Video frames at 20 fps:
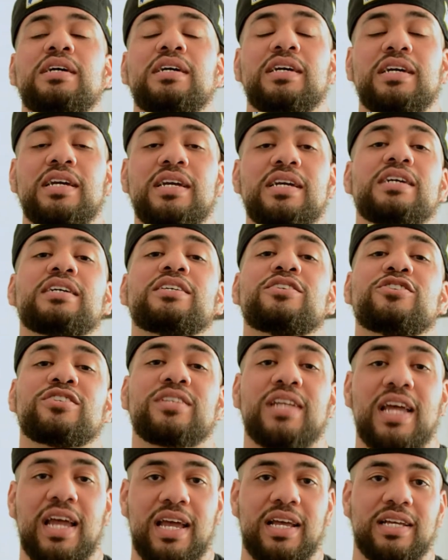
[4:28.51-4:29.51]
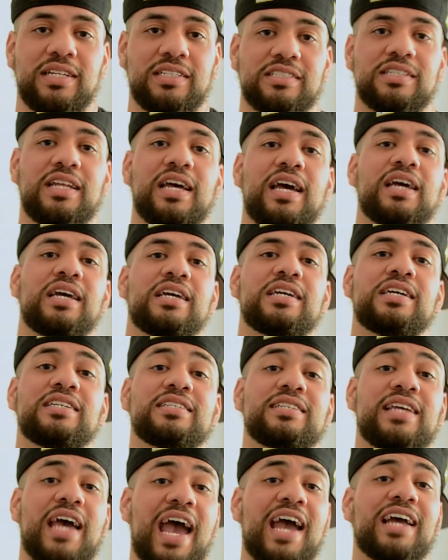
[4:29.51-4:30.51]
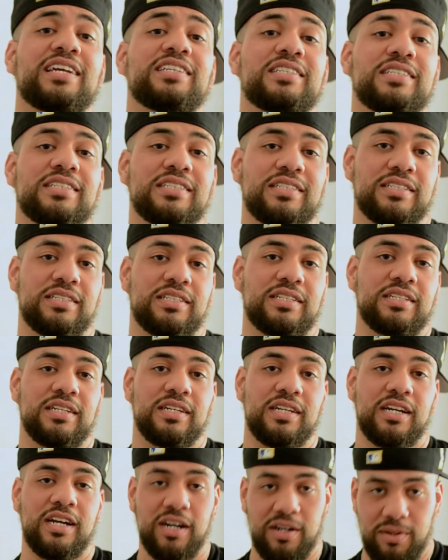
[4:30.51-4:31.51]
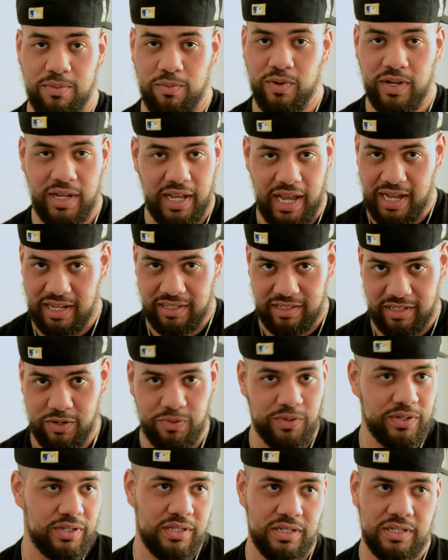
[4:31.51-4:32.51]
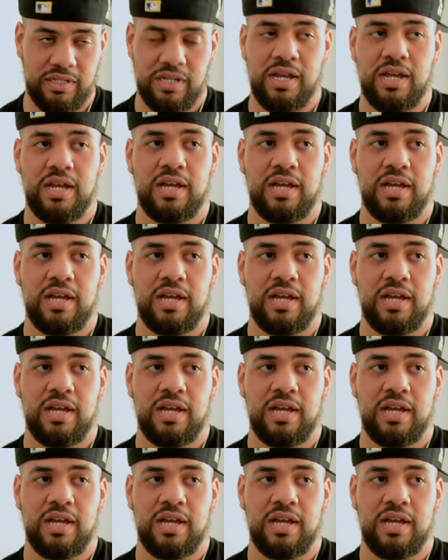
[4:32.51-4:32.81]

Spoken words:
he understands that his actions come with consequences.